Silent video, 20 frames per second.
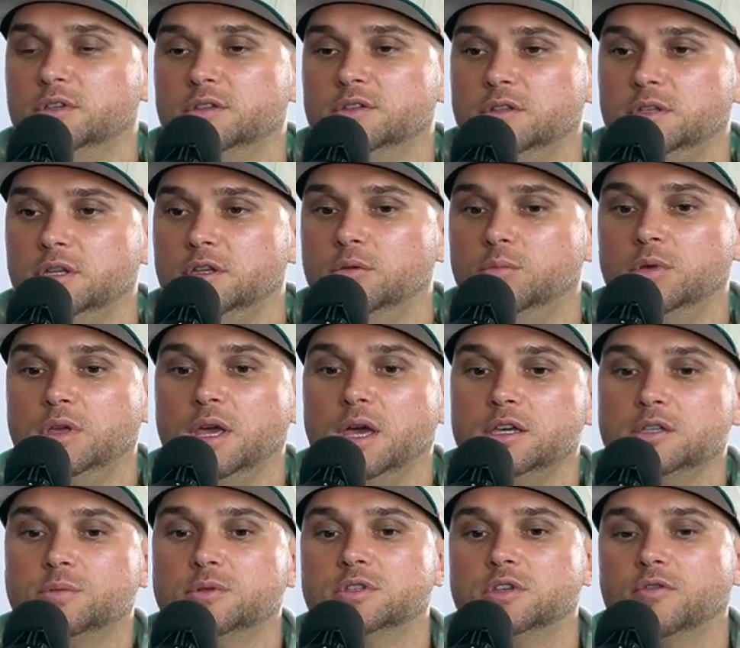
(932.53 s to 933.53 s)
Doesn't need to be
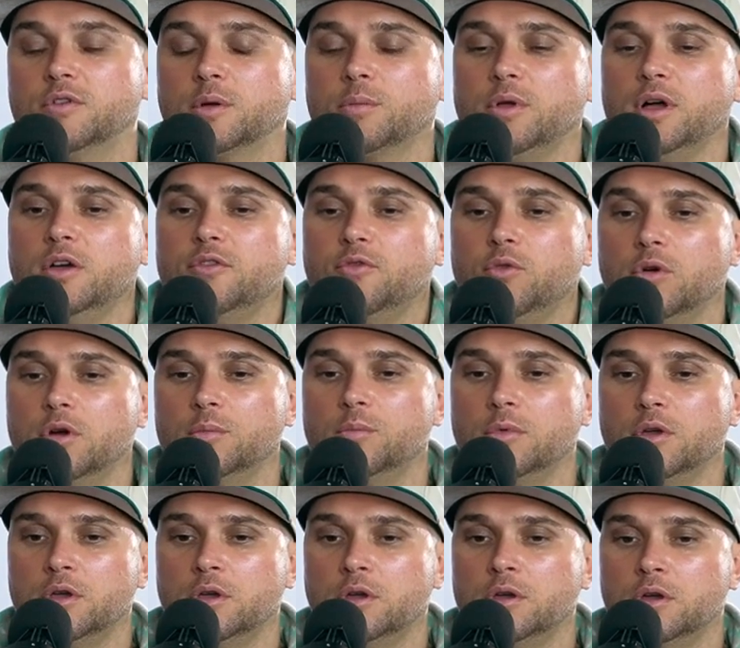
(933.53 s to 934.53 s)
a specific platform
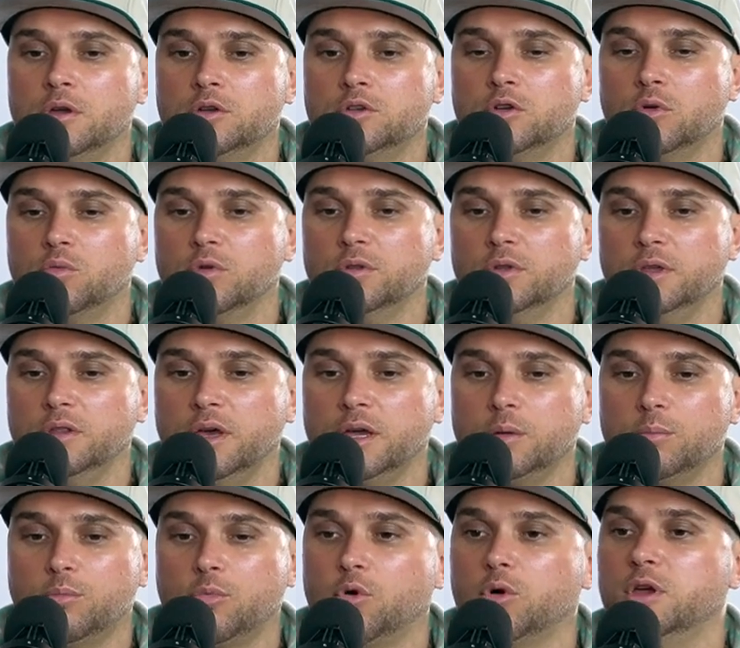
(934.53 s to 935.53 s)
to really
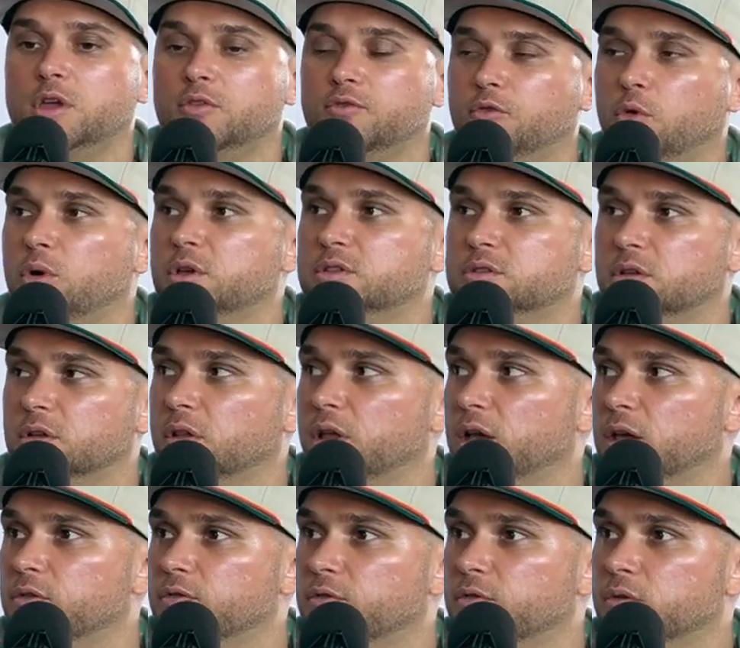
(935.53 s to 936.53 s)
like bring voice to
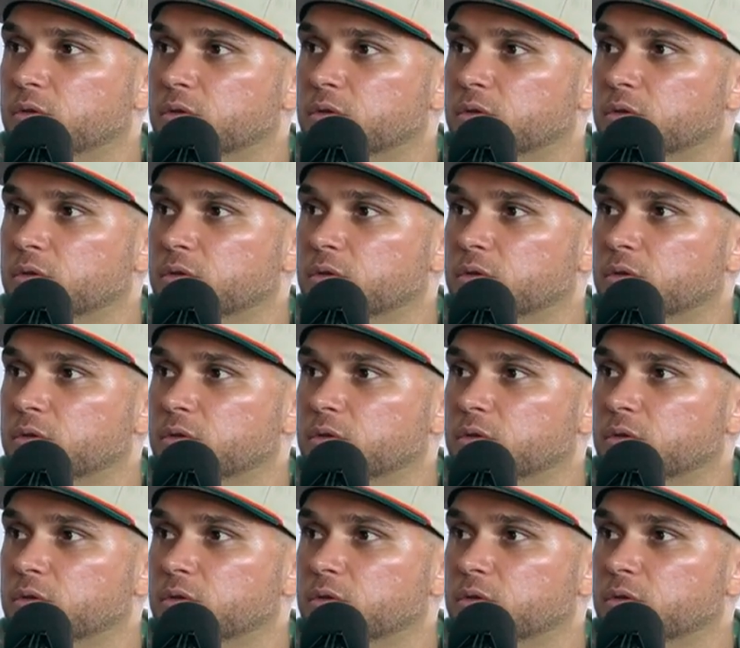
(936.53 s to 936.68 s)
life.